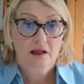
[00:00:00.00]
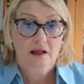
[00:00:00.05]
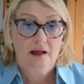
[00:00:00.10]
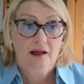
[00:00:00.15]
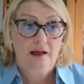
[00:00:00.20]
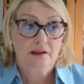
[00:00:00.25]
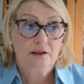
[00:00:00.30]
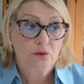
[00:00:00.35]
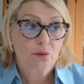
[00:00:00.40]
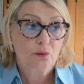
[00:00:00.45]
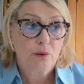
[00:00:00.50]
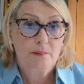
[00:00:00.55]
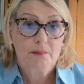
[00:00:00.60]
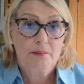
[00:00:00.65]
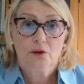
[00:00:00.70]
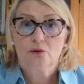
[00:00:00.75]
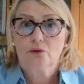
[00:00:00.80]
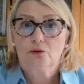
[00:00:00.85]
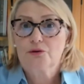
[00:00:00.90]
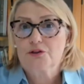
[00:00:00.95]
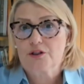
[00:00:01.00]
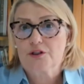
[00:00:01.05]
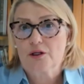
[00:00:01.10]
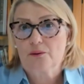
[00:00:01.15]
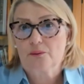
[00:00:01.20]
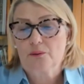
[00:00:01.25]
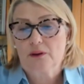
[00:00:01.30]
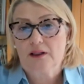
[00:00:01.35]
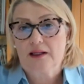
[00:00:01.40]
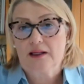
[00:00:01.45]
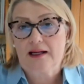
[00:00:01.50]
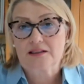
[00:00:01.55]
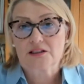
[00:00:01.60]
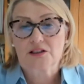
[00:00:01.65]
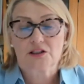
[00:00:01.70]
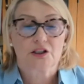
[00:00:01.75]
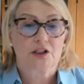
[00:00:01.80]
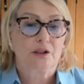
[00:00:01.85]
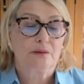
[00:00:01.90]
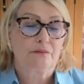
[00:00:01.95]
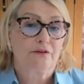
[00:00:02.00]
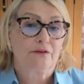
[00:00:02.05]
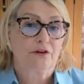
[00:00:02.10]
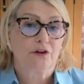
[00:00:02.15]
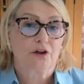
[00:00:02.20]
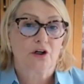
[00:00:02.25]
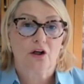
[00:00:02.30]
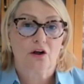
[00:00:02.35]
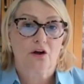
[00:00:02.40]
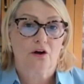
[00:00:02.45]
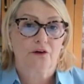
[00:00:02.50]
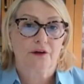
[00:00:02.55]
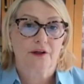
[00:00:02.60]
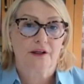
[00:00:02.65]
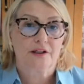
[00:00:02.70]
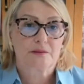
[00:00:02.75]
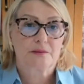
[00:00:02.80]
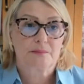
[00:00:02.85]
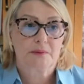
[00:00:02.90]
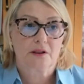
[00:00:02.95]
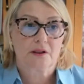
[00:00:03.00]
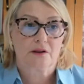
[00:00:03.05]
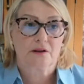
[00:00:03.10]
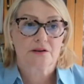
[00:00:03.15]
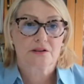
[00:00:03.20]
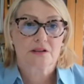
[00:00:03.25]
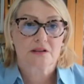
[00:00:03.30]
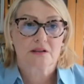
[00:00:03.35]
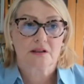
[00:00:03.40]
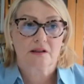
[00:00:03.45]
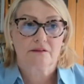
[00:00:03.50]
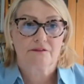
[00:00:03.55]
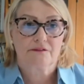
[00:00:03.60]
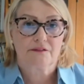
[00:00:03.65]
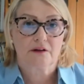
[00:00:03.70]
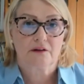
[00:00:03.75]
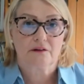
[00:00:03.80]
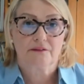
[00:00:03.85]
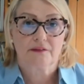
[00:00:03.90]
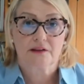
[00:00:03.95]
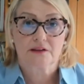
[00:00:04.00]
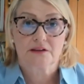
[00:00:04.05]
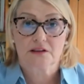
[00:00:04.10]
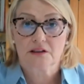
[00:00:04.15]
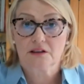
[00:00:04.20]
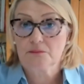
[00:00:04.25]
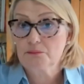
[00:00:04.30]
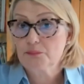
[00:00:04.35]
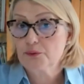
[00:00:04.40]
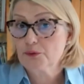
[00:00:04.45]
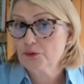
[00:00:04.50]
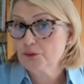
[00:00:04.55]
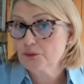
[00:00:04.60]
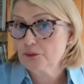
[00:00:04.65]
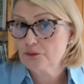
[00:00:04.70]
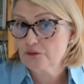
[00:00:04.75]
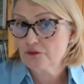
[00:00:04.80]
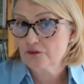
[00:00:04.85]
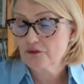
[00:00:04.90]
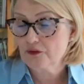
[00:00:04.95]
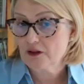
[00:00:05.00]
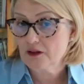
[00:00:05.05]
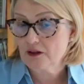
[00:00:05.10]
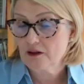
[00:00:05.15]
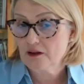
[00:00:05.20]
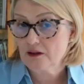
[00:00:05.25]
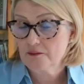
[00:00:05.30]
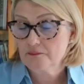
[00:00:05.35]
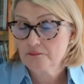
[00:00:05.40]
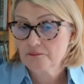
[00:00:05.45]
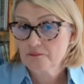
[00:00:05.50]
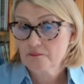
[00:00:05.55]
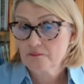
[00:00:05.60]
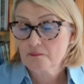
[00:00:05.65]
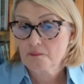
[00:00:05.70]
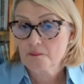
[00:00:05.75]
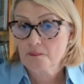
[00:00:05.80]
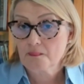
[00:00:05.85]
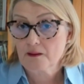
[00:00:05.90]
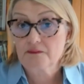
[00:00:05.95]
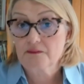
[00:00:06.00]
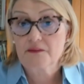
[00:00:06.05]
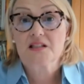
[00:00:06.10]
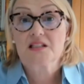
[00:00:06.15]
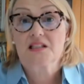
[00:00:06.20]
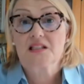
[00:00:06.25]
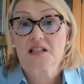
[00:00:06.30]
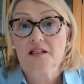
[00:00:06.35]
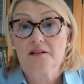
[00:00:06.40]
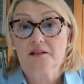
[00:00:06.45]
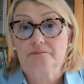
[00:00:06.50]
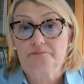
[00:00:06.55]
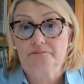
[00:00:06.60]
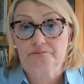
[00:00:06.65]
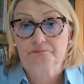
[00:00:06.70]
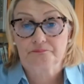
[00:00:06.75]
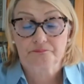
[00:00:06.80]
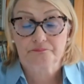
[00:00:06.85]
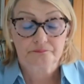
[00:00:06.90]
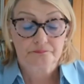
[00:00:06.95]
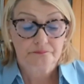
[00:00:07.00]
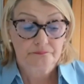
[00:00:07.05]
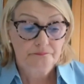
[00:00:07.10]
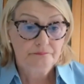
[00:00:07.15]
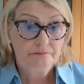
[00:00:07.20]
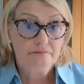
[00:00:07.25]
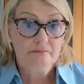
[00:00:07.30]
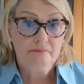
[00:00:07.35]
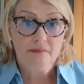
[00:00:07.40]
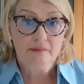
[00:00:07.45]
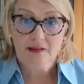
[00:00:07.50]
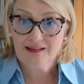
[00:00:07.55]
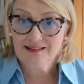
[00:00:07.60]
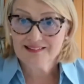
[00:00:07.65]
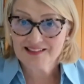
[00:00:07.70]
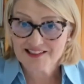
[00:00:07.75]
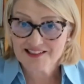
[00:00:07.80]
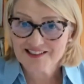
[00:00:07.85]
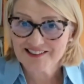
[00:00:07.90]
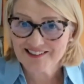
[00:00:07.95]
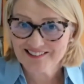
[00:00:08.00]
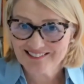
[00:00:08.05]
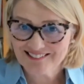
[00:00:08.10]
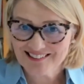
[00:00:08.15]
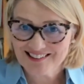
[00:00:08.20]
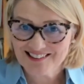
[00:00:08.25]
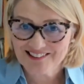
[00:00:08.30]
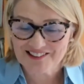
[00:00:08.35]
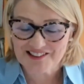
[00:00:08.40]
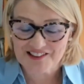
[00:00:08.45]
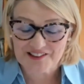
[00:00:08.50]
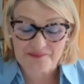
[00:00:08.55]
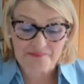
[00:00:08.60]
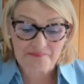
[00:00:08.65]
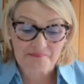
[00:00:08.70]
And women also liked to come for colonics because they felt that it improved their skin, and it certainly does.